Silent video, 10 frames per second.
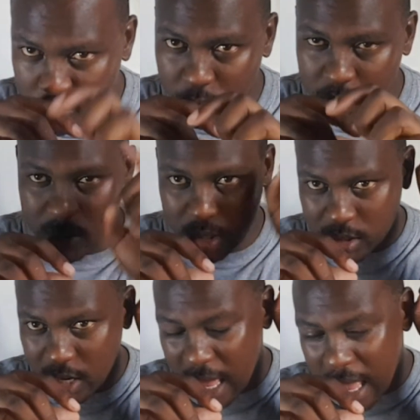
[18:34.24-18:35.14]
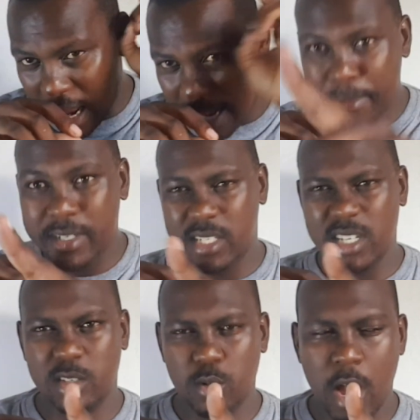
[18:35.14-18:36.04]
4 tracks. Tracks
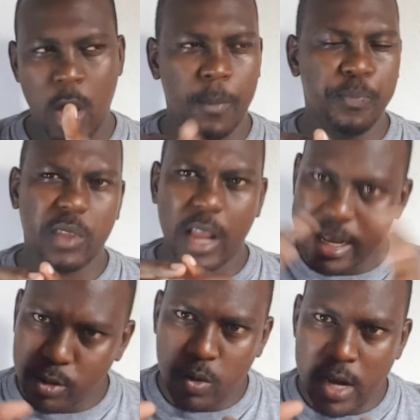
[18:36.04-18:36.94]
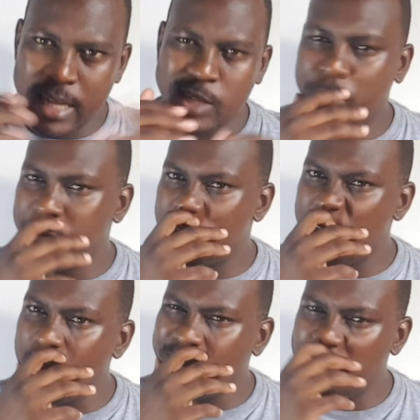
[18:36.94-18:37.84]
feel
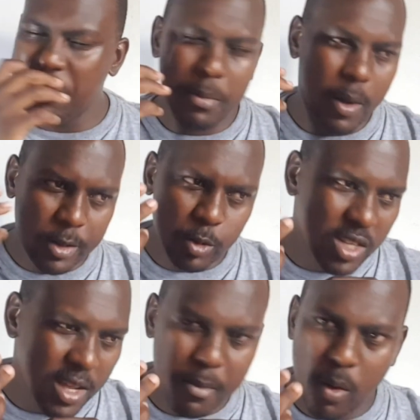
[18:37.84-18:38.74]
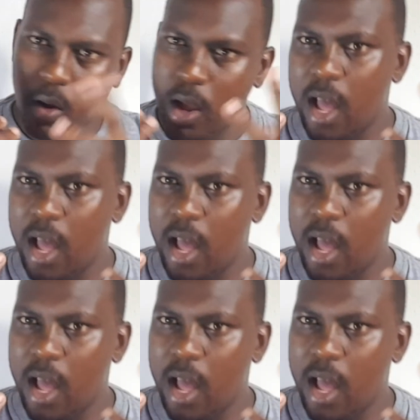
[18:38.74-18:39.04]
okay, maybe I want to hear more.